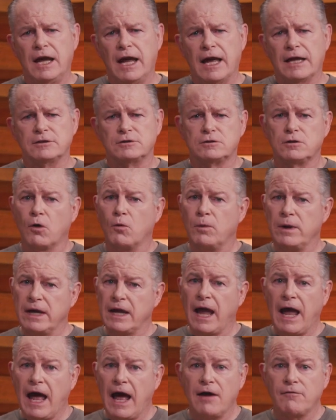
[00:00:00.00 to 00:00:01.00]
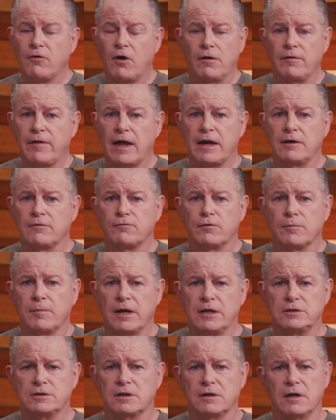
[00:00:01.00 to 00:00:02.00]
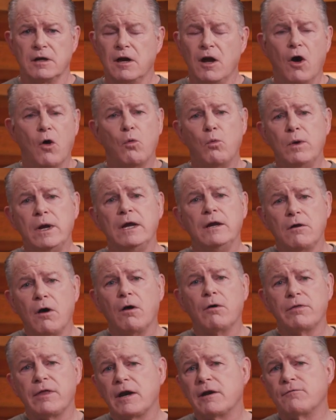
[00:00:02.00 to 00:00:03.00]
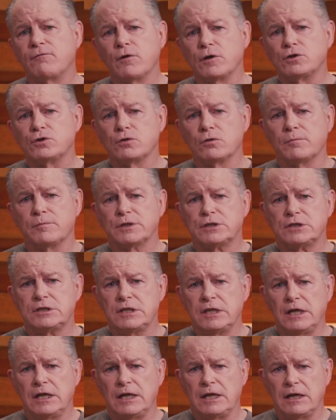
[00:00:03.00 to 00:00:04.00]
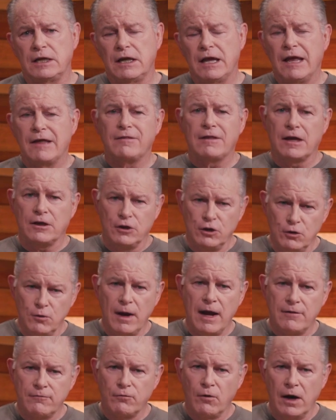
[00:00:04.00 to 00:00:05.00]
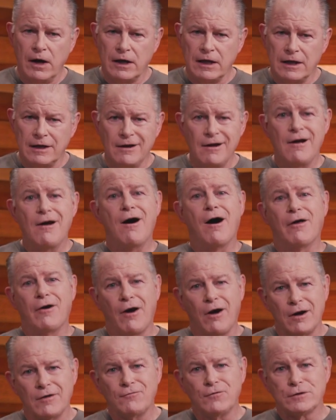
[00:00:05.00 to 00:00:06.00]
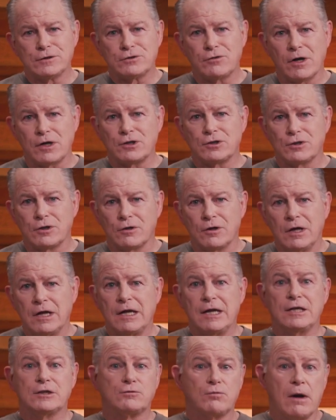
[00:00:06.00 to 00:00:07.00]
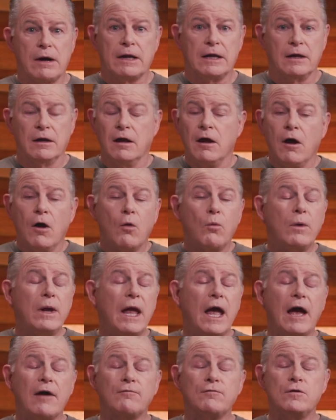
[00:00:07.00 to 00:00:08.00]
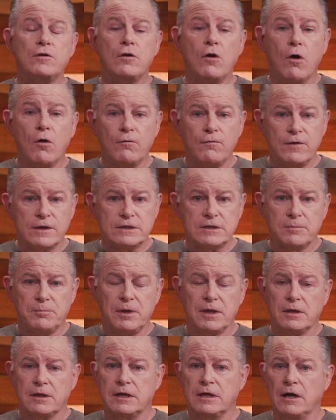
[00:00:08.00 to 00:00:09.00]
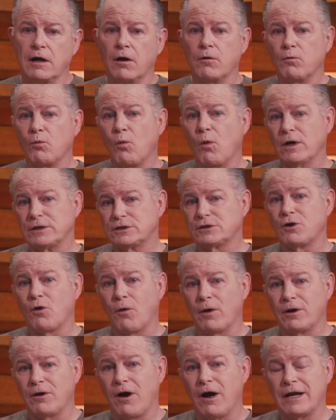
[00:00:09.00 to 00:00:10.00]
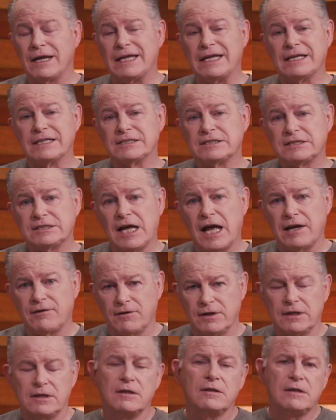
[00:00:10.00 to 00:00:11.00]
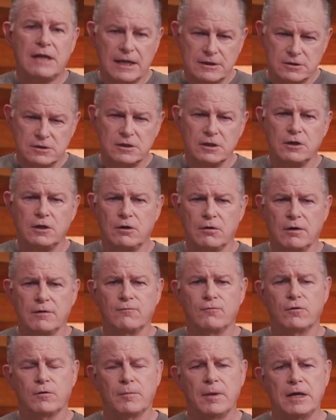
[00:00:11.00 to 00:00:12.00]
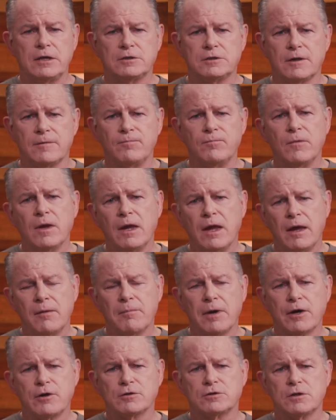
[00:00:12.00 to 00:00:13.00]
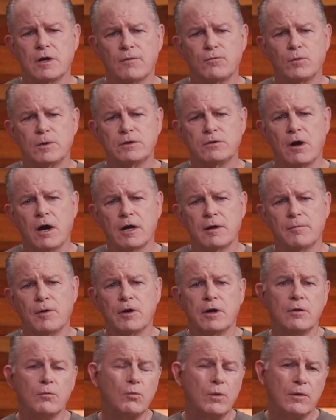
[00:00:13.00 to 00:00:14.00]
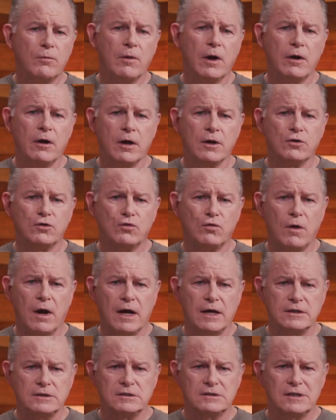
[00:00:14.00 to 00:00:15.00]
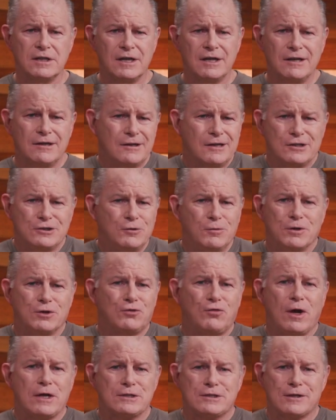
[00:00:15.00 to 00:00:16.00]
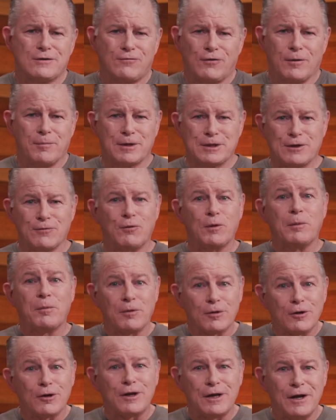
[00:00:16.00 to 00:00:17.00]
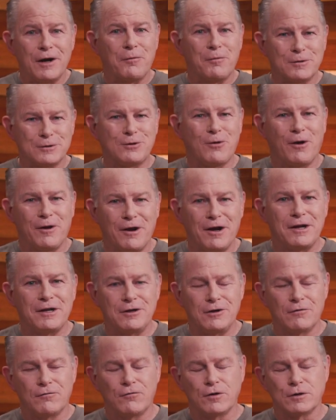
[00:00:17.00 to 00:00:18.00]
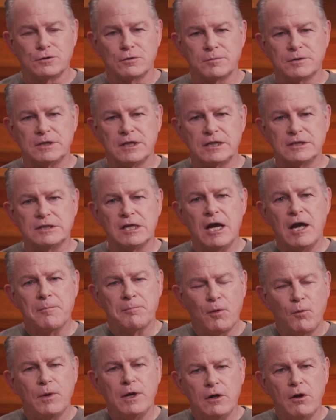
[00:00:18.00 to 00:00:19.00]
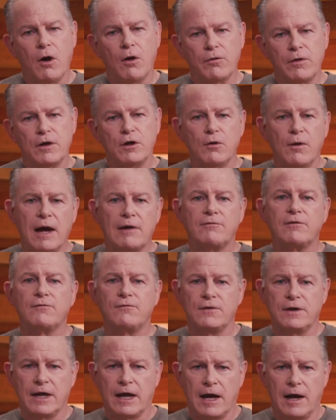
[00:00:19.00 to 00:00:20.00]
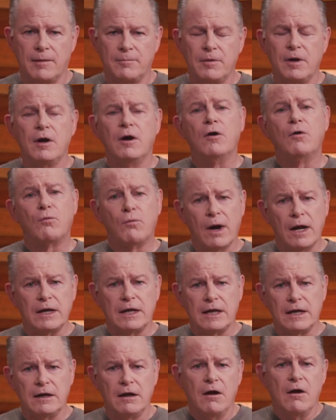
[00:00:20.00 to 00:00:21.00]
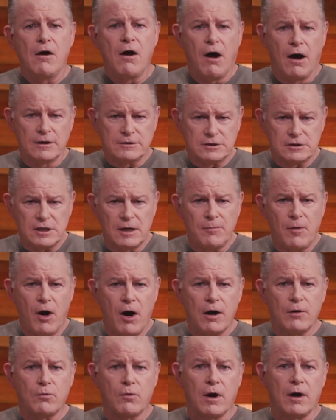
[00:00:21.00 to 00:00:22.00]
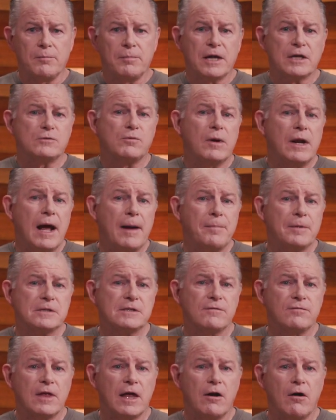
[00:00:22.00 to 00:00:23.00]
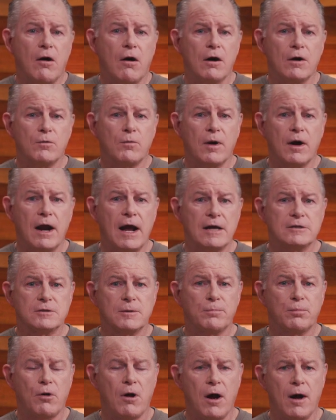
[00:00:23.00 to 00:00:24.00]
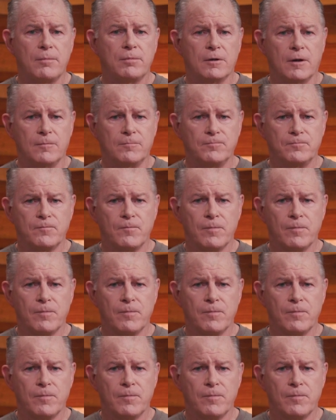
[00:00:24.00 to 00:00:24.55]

And so we have all that information. We know that a virtual machine that you have running on our infrastructure is running. We have no visibility on what's going on inside of it. That's secure information. Microsoft, we talk about it, we run on trust, because you wouldn't trust us very much if we were looking at what's going on in your virtual machines. But we know that you have a VM running on some hardware, because what happens if that hardware has a problem?